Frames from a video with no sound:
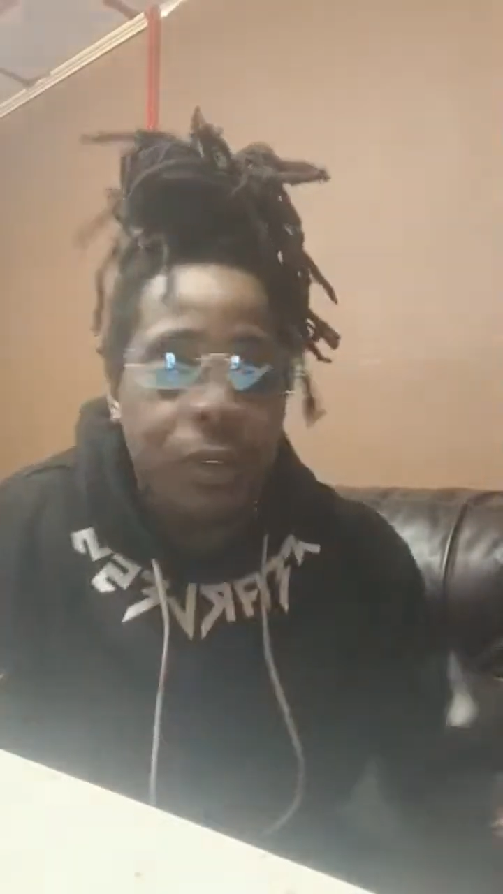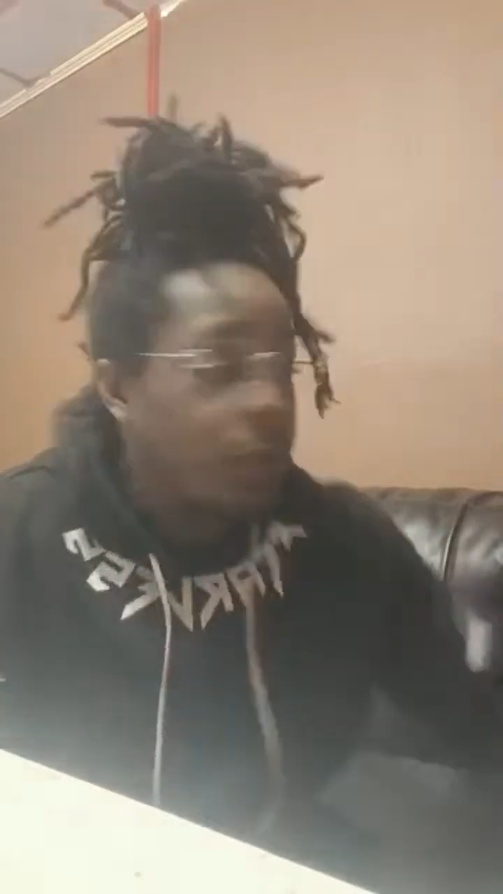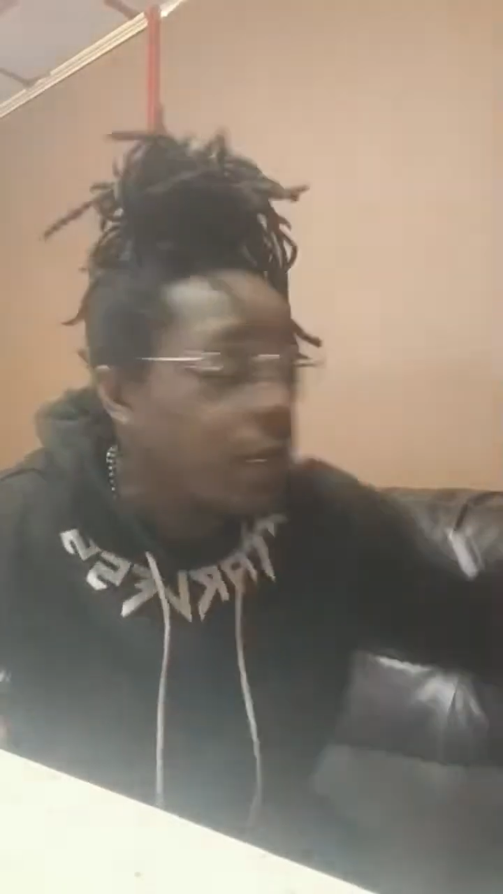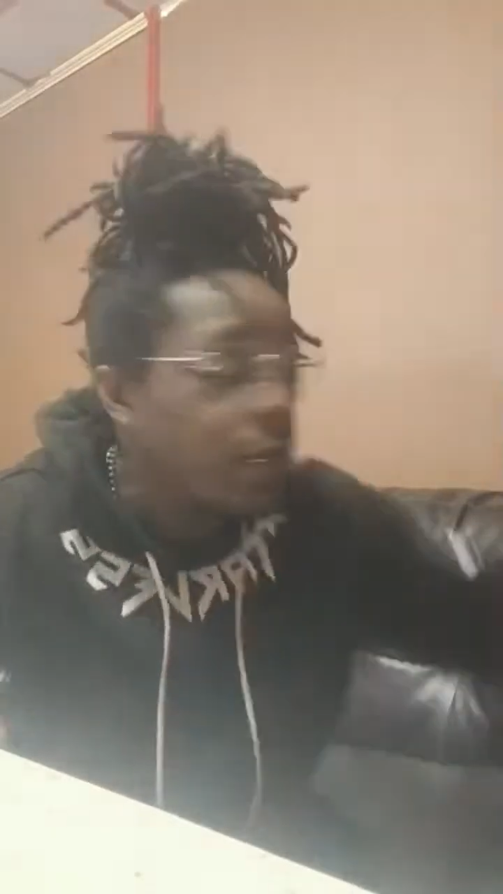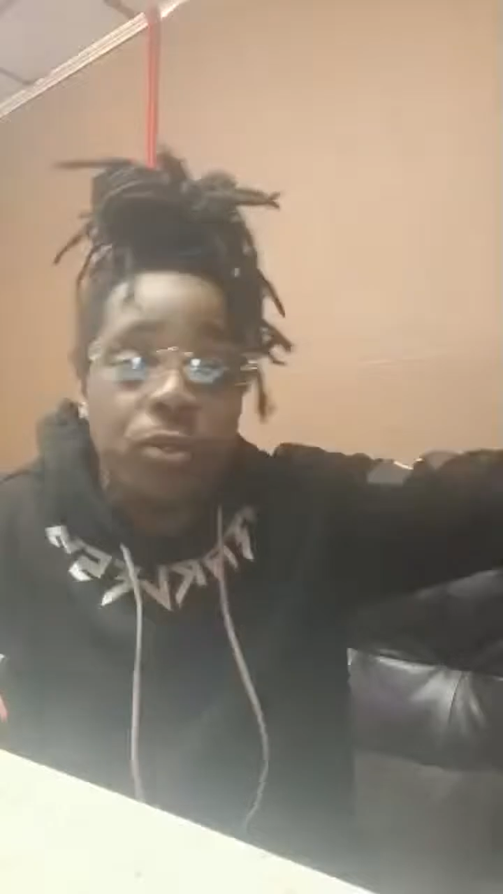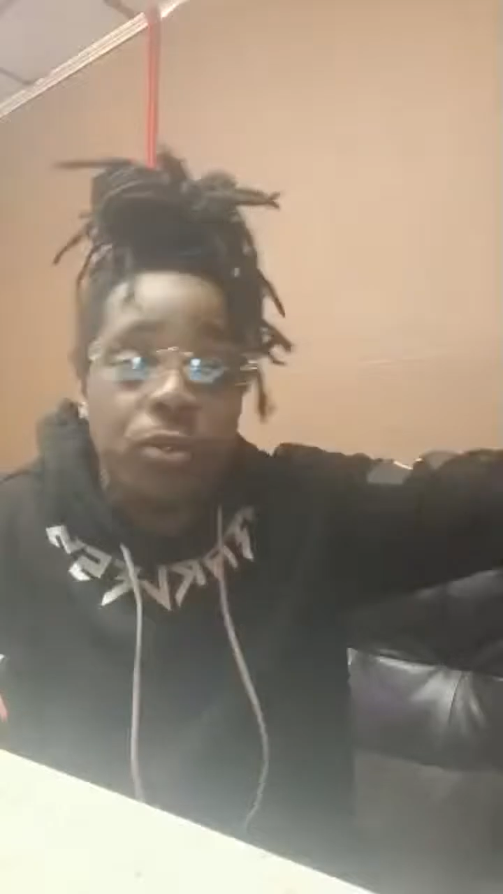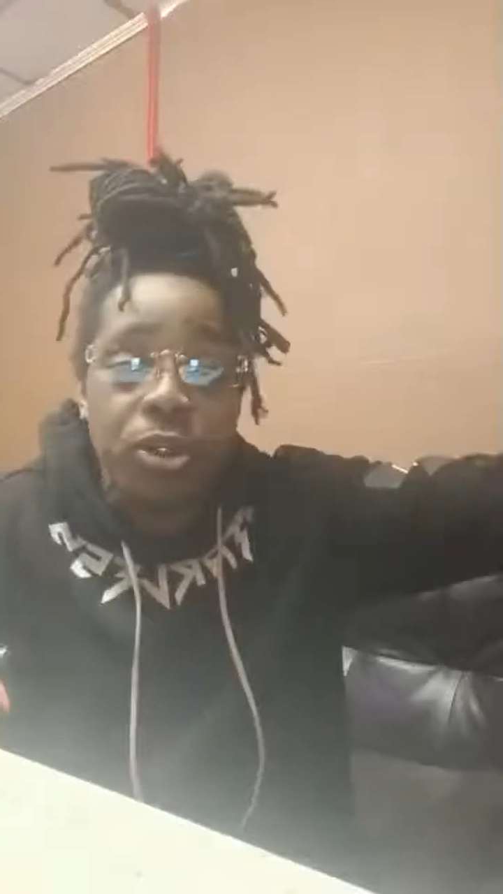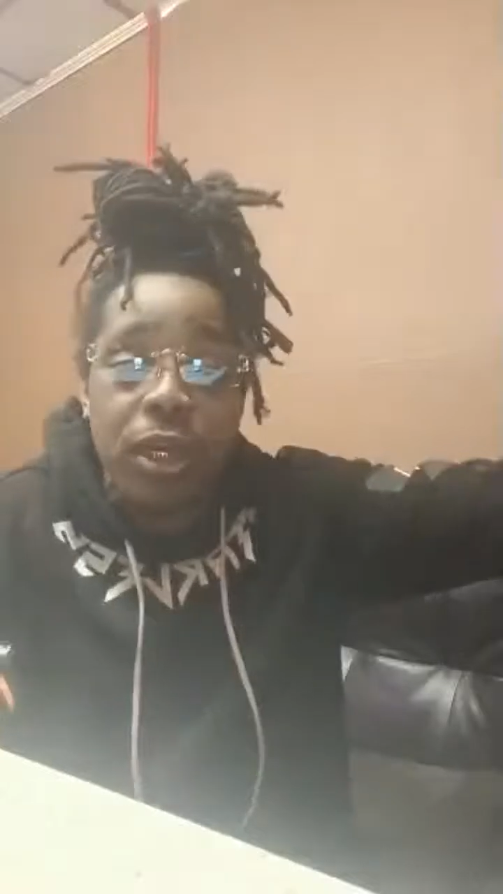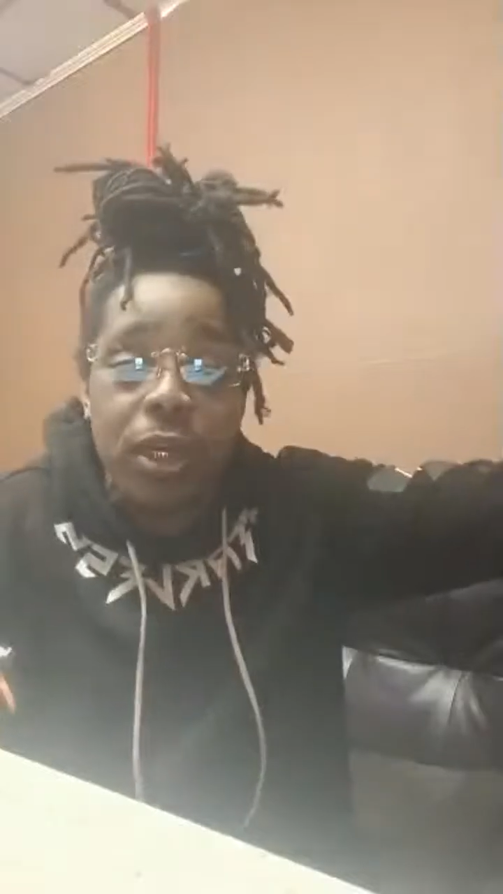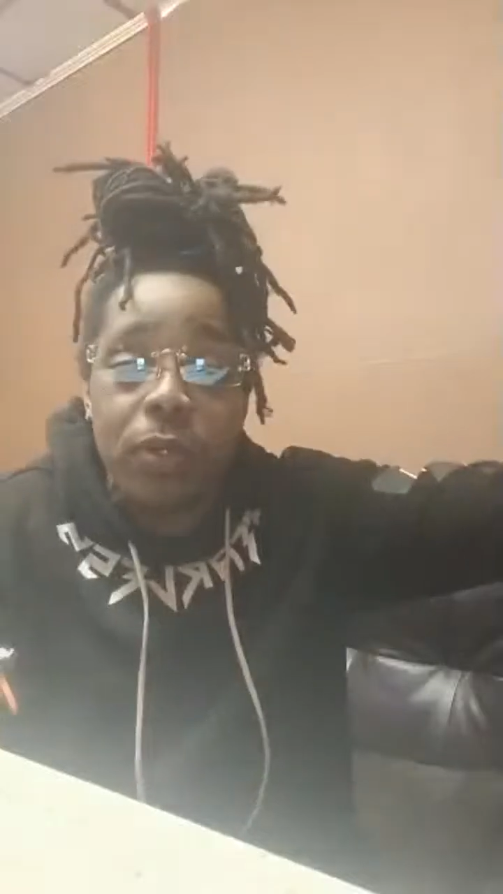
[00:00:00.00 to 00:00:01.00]
he goes to
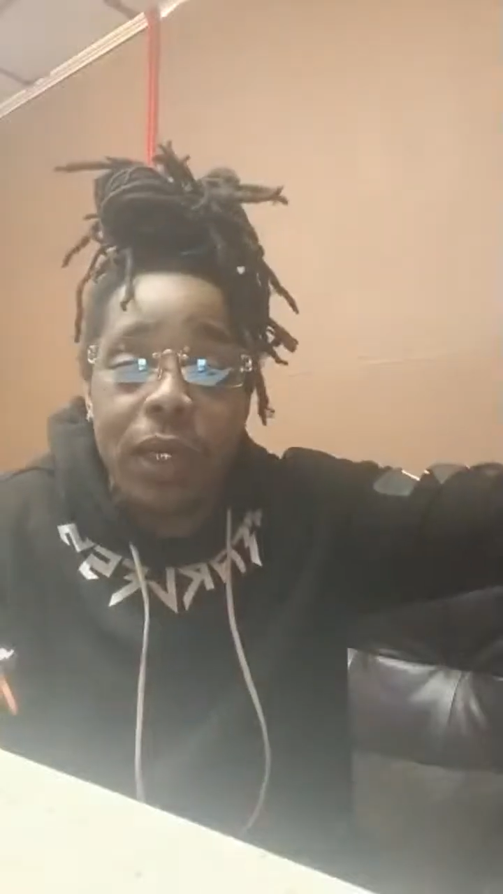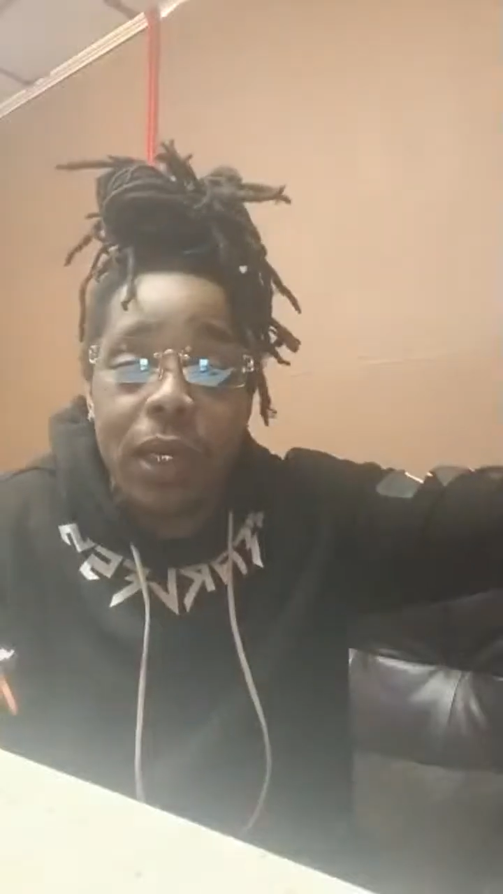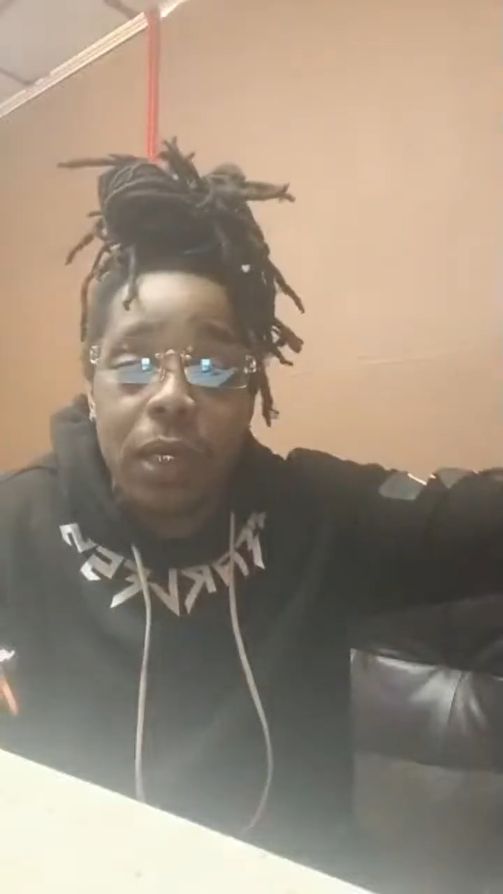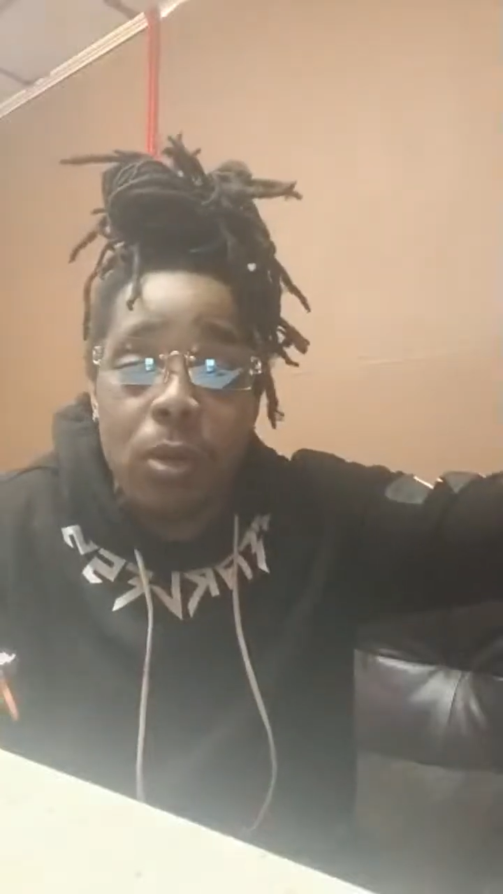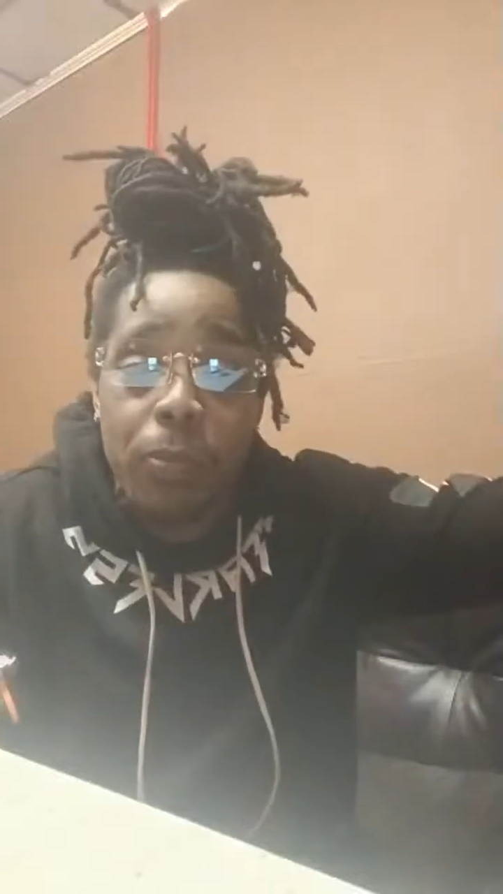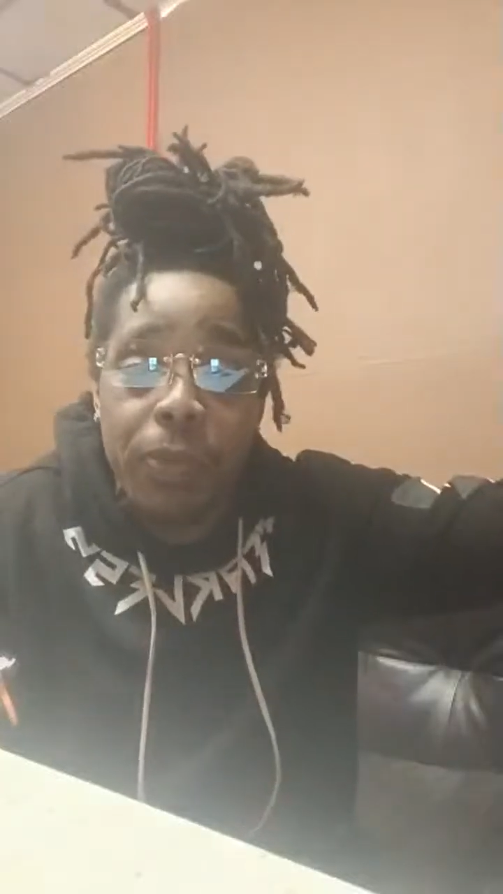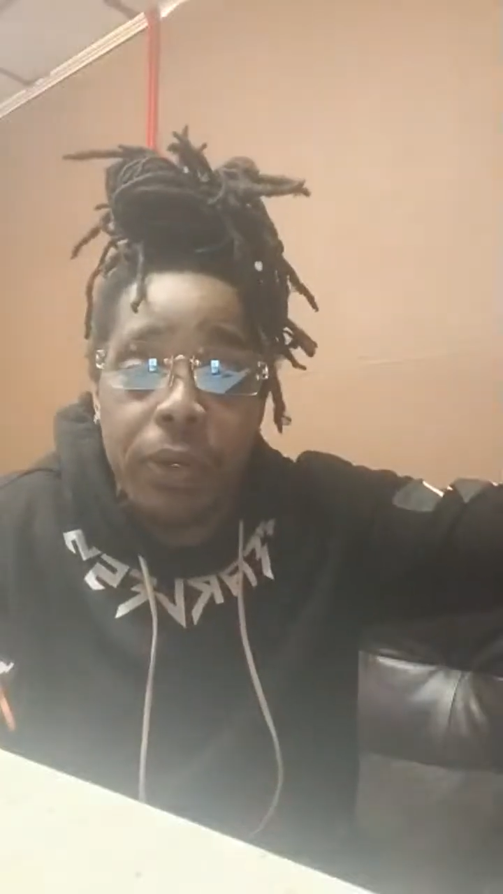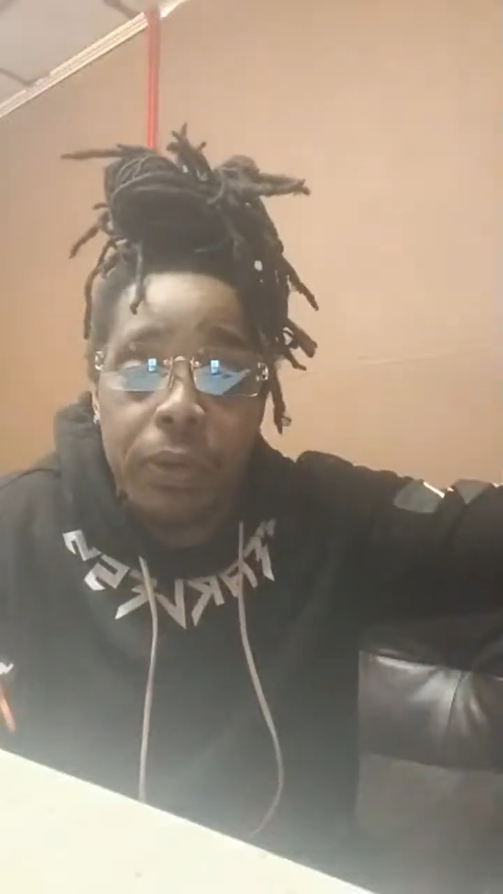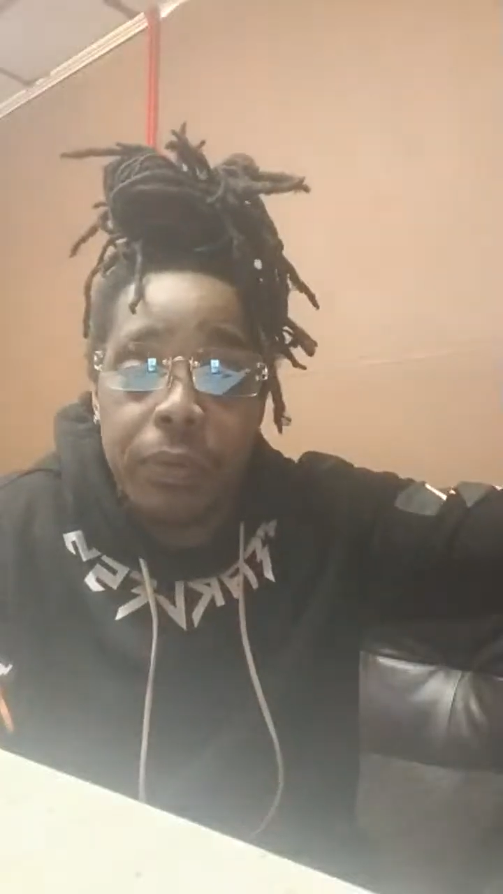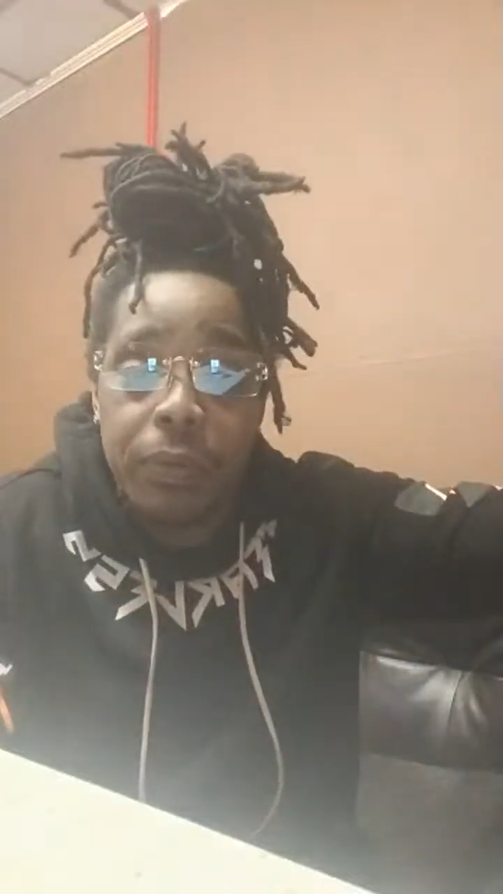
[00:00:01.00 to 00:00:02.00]
jail down in
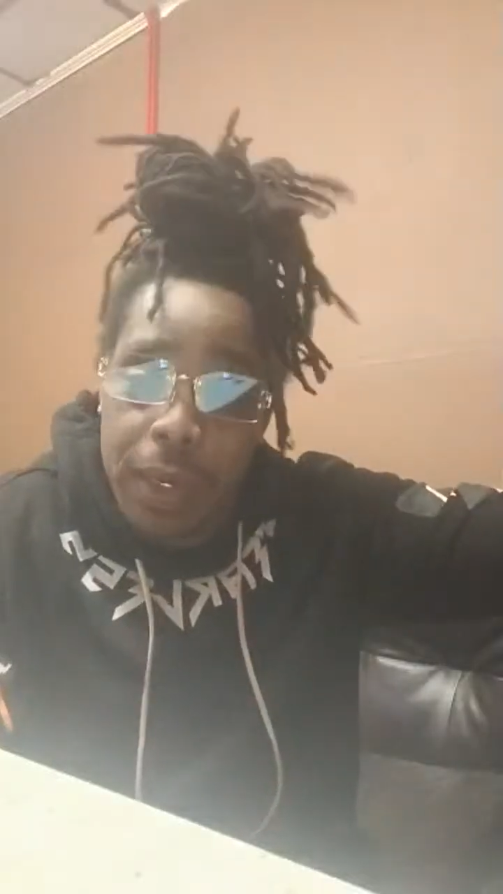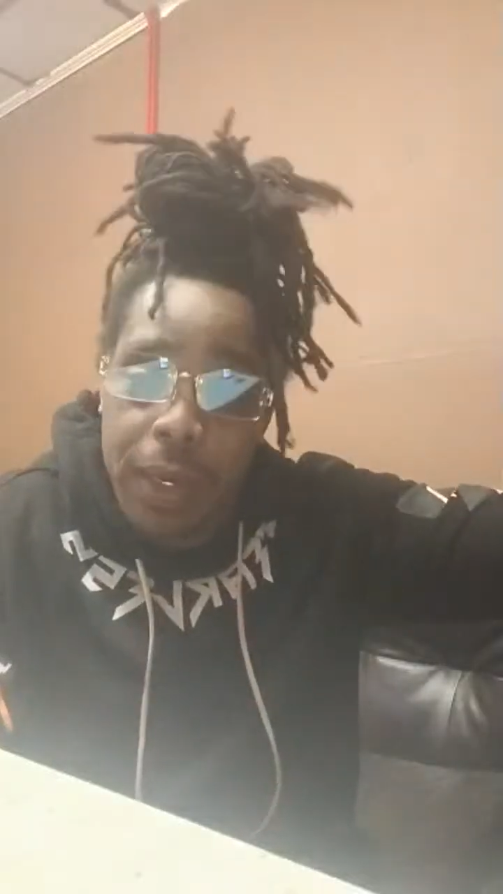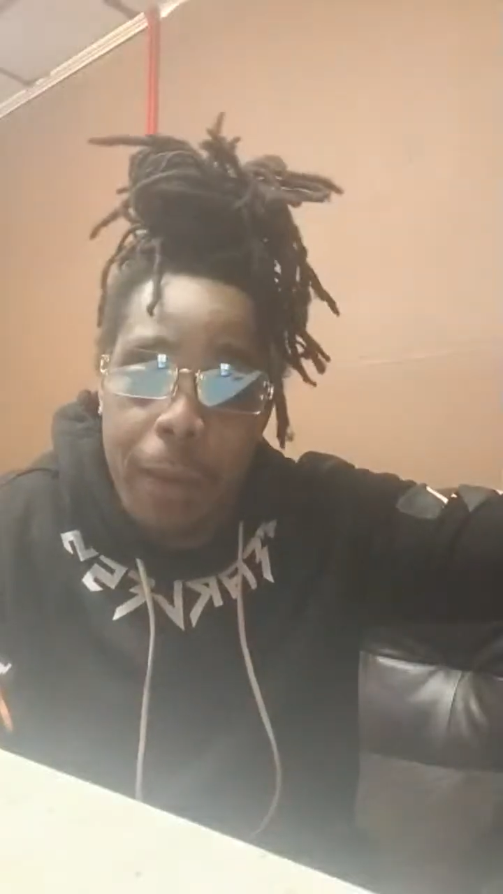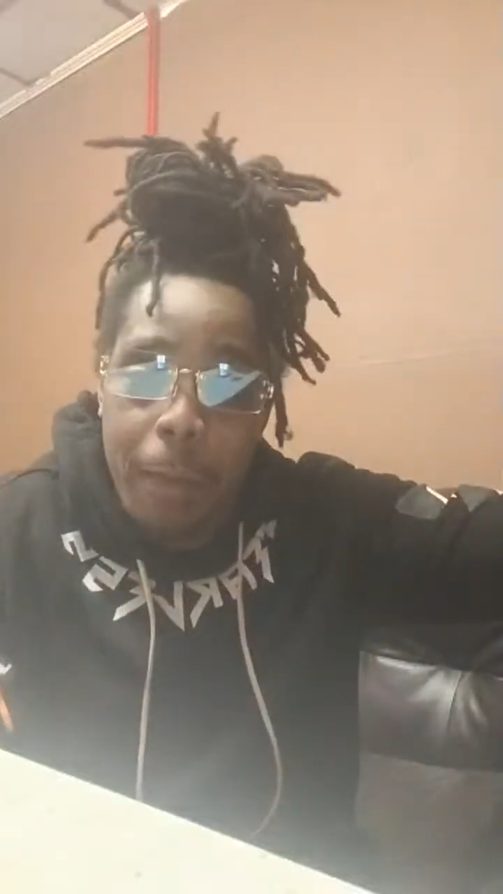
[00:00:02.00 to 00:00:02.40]
Mobile, right?